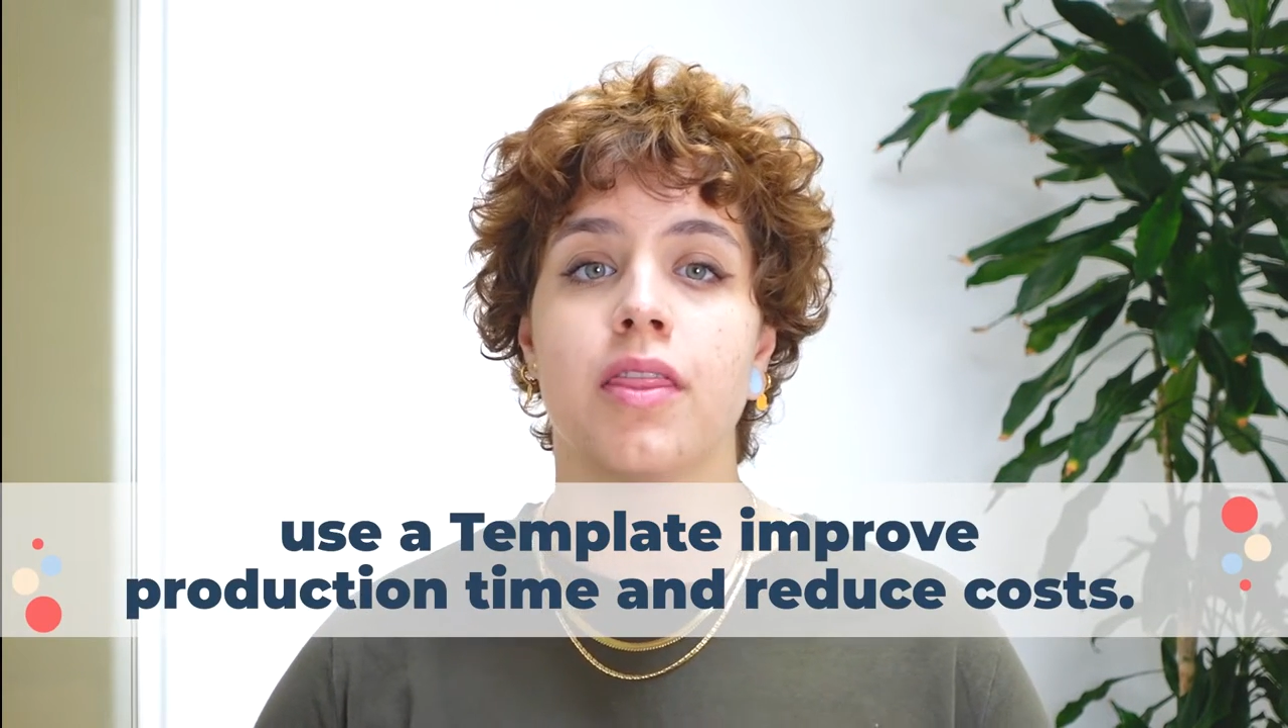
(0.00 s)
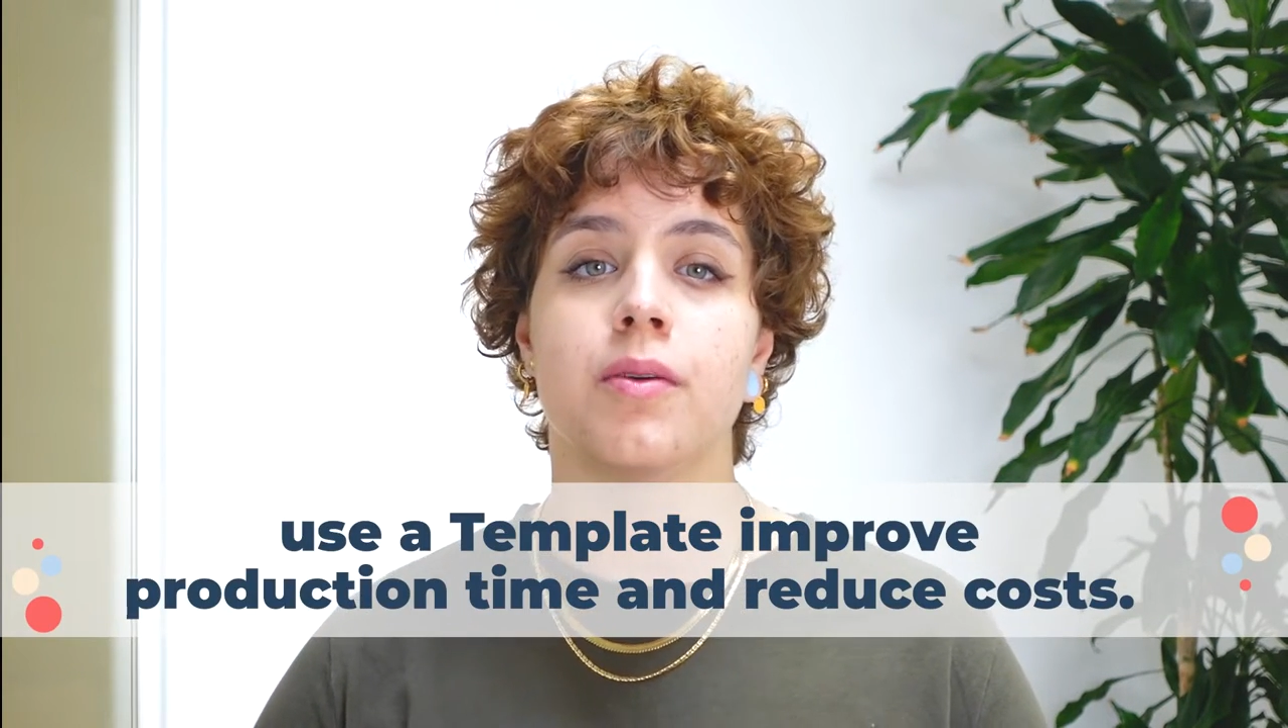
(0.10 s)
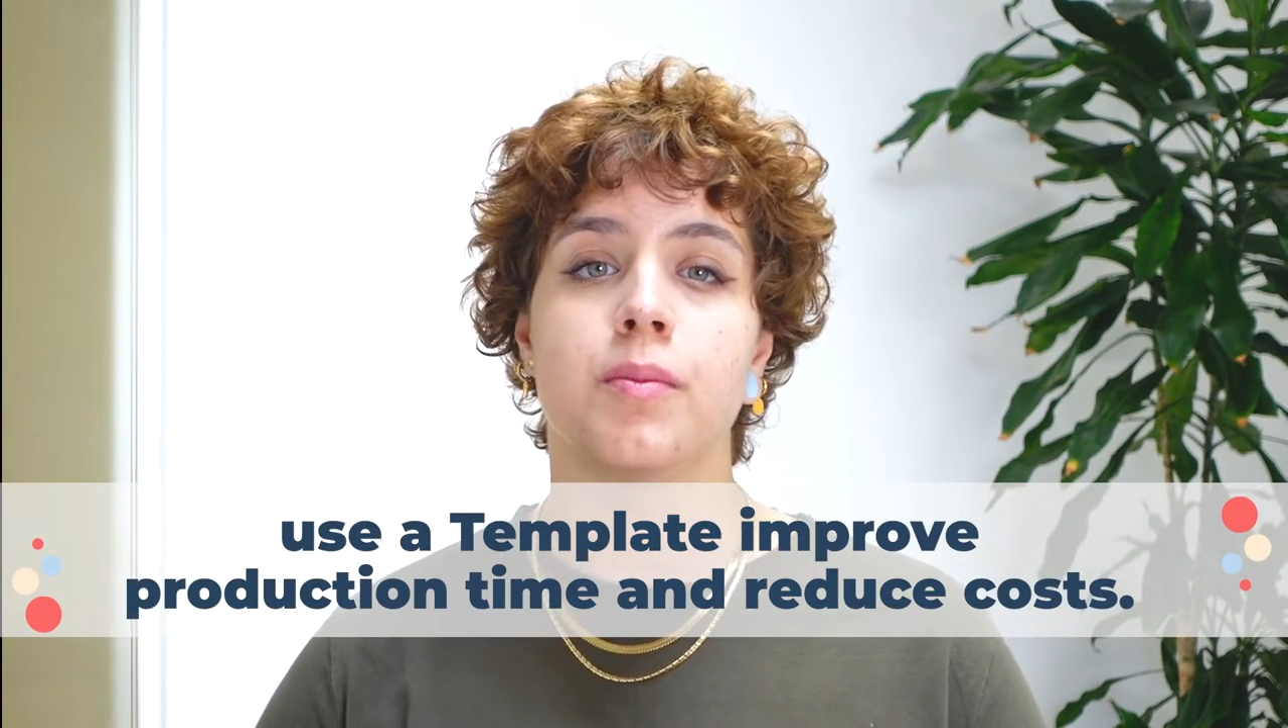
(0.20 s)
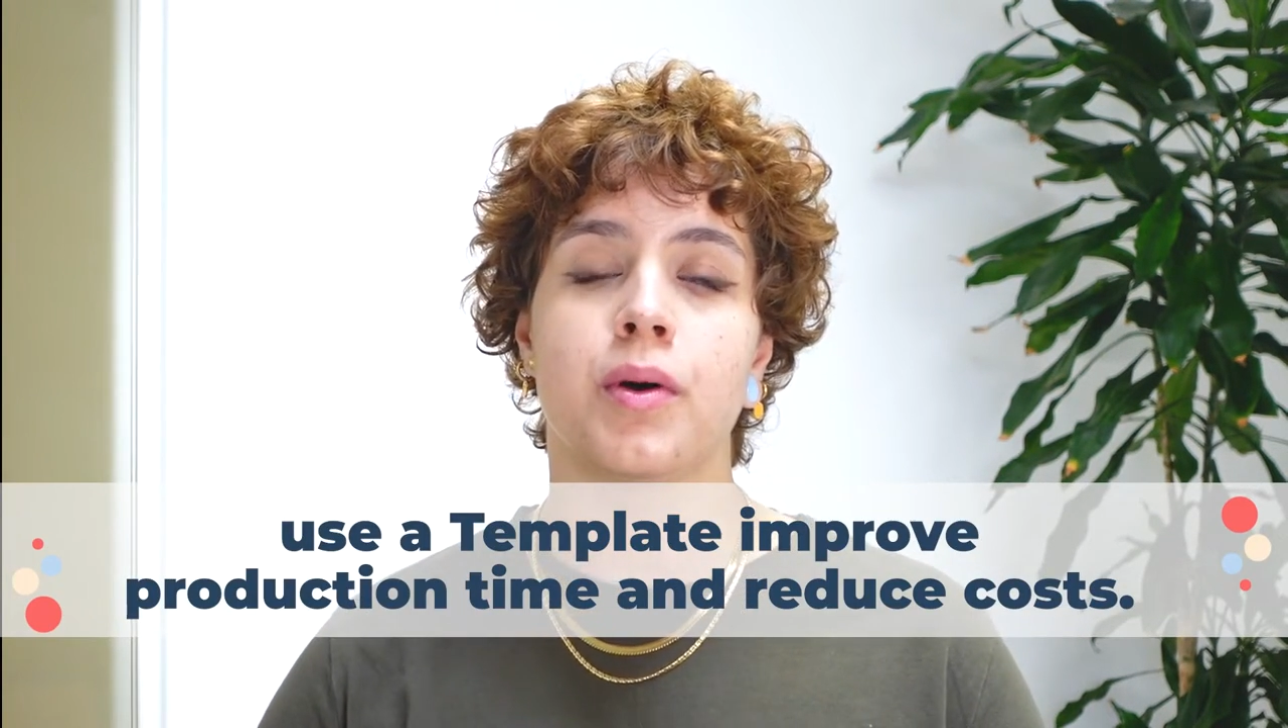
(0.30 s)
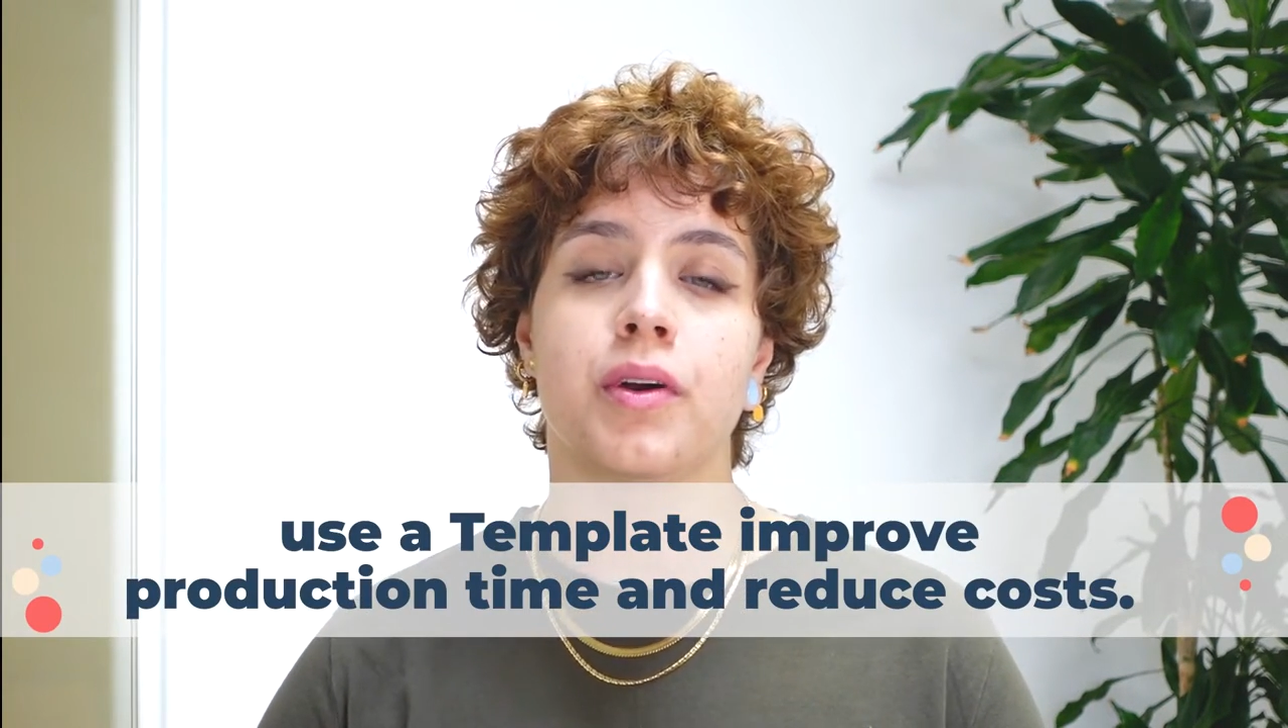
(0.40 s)

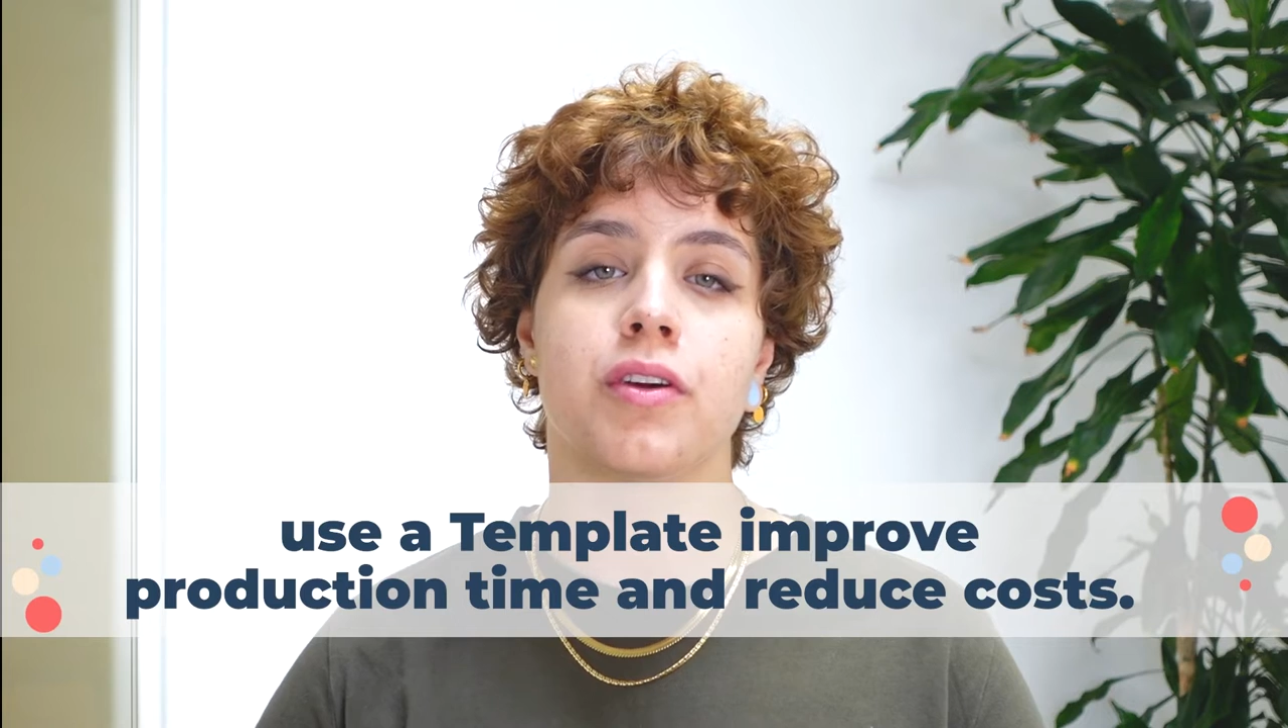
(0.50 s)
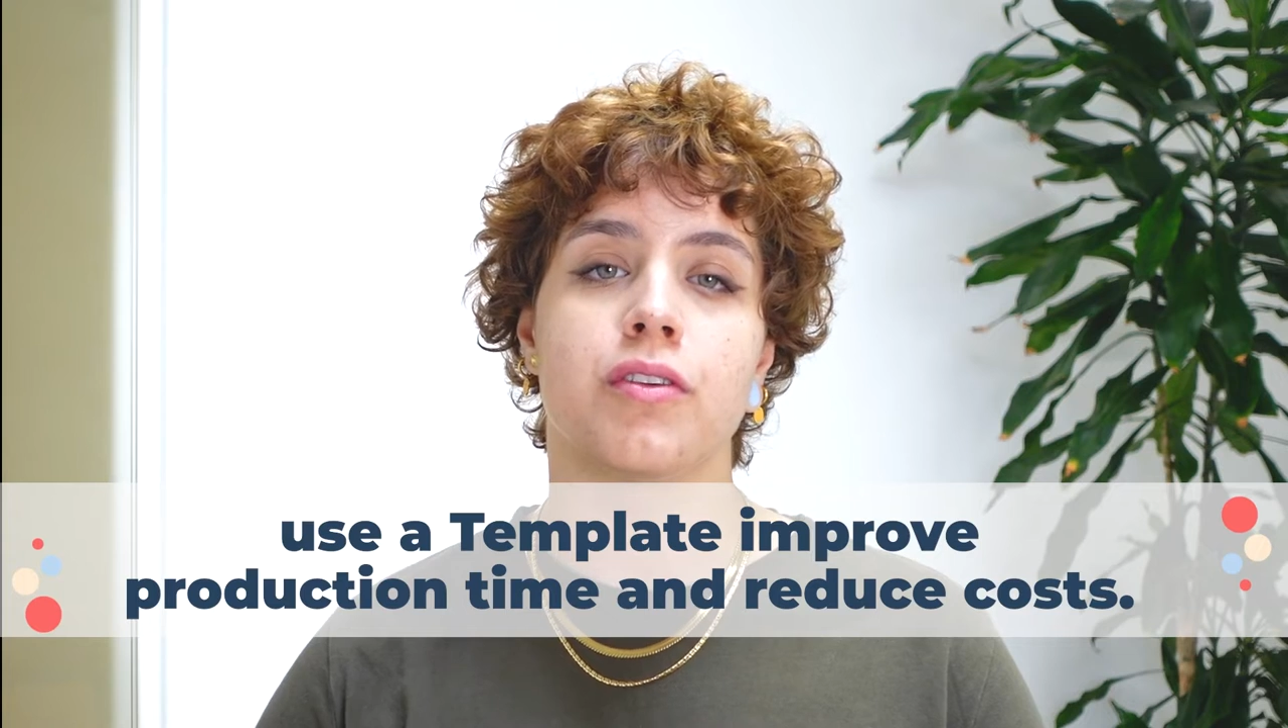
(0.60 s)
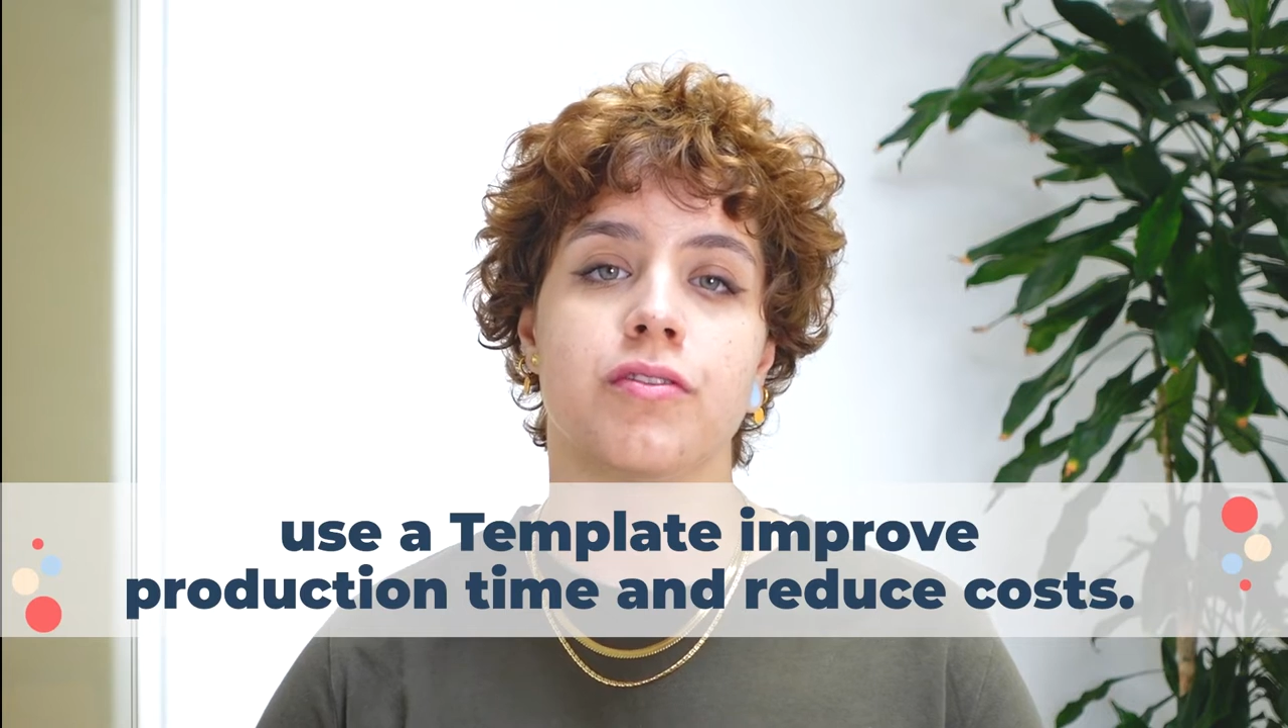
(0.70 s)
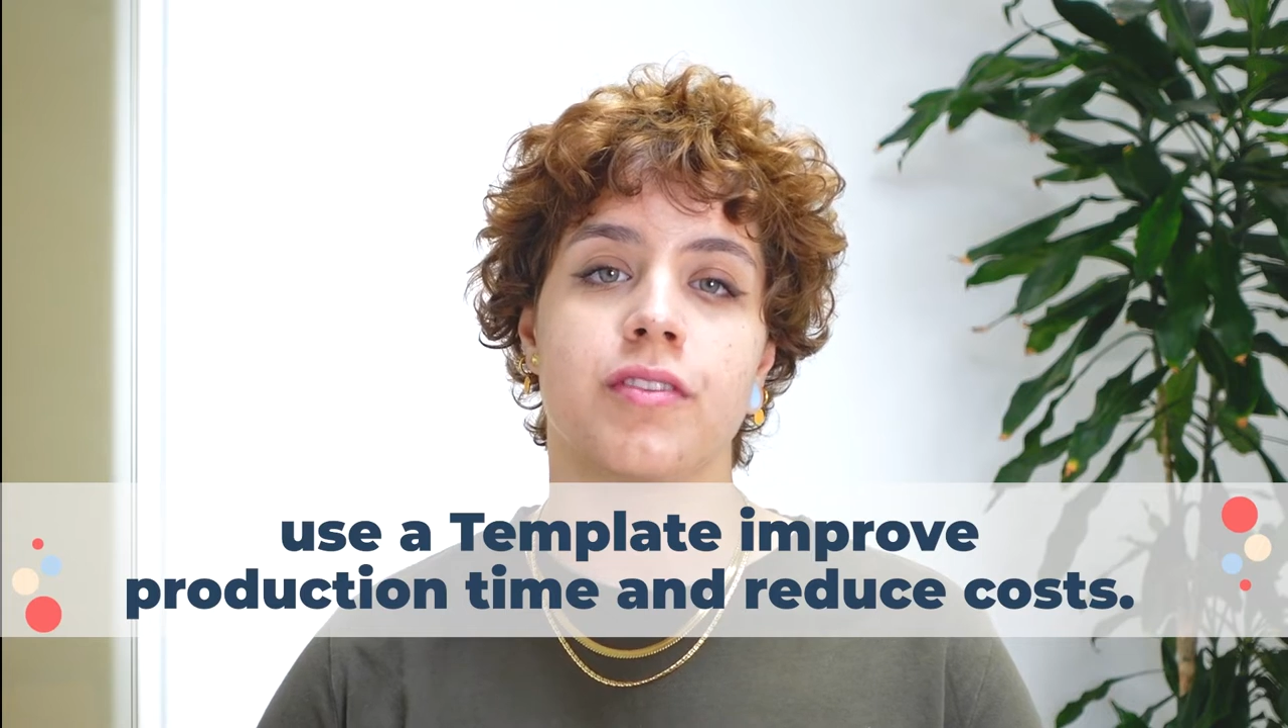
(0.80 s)
the more your